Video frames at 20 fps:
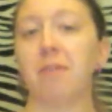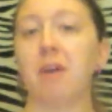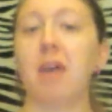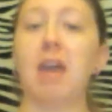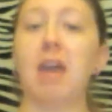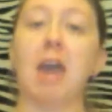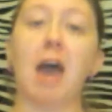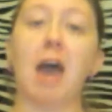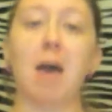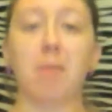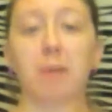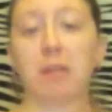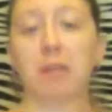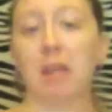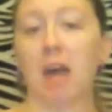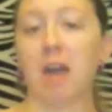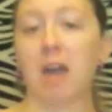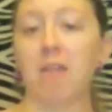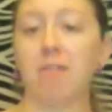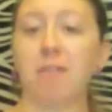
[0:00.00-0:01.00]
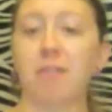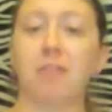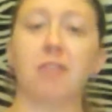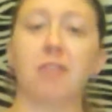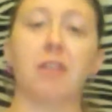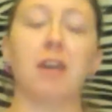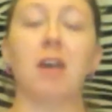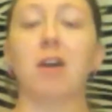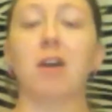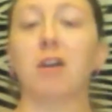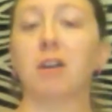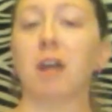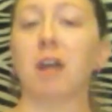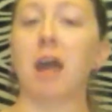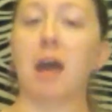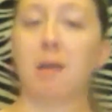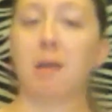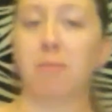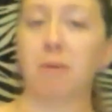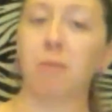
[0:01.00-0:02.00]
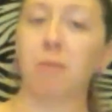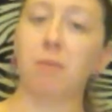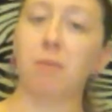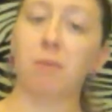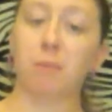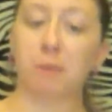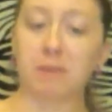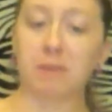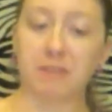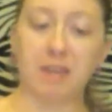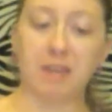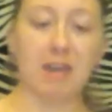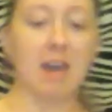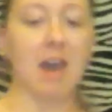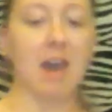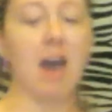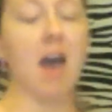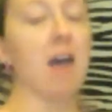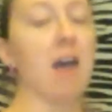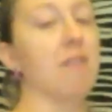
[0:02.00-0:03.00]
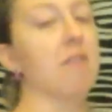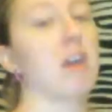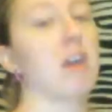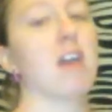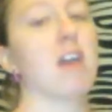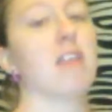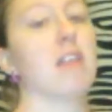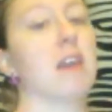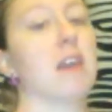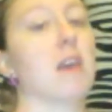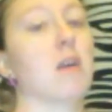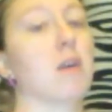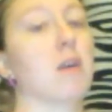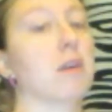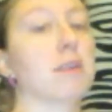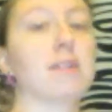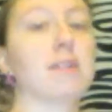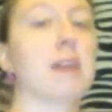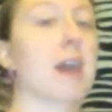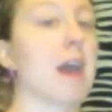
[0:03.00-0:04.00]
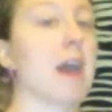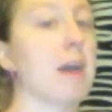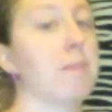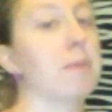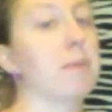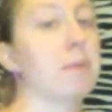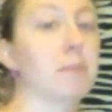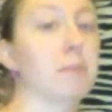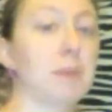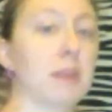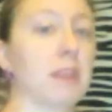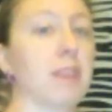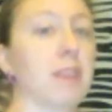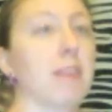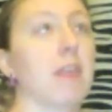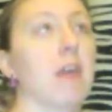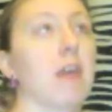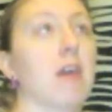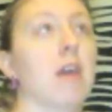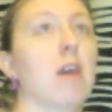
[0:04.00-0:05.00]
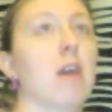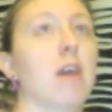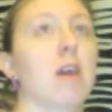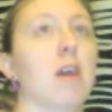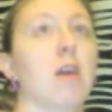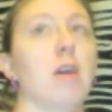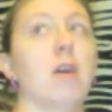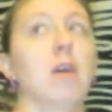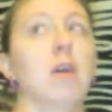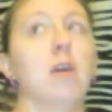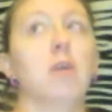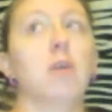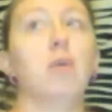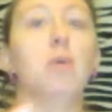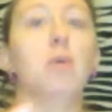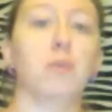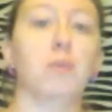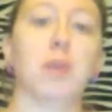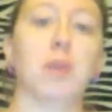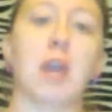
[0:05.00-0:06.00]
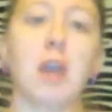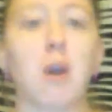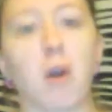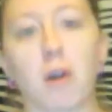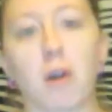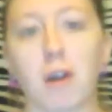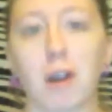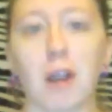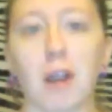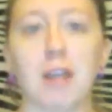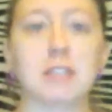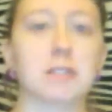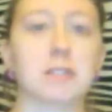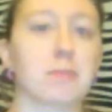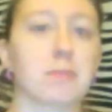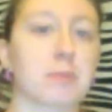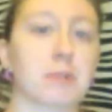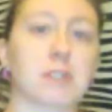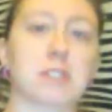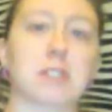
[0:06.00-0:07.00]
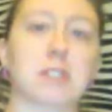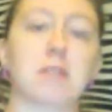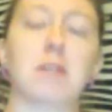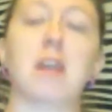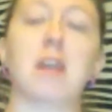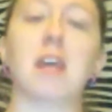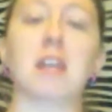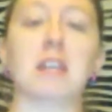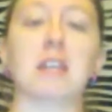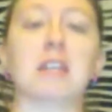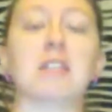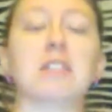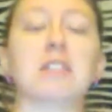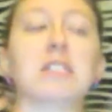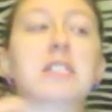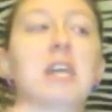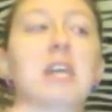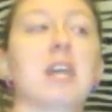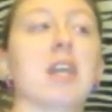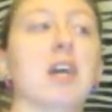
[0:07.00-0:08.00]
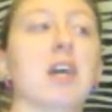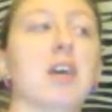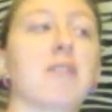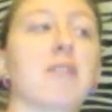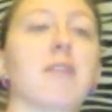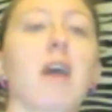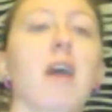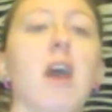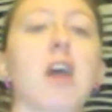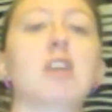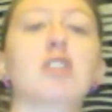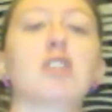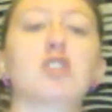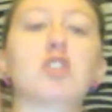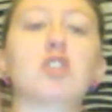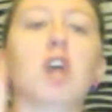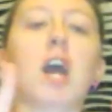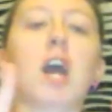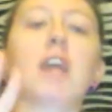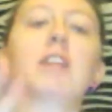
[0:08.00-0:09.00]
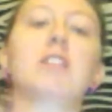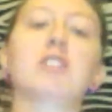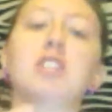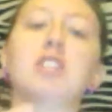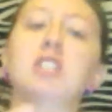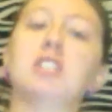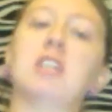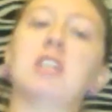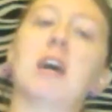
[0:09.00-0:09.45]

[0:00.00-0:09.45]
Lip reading: a happy life, that they aren't happy with what they have. They aren't happy with who they are as a person. And instead of trying to change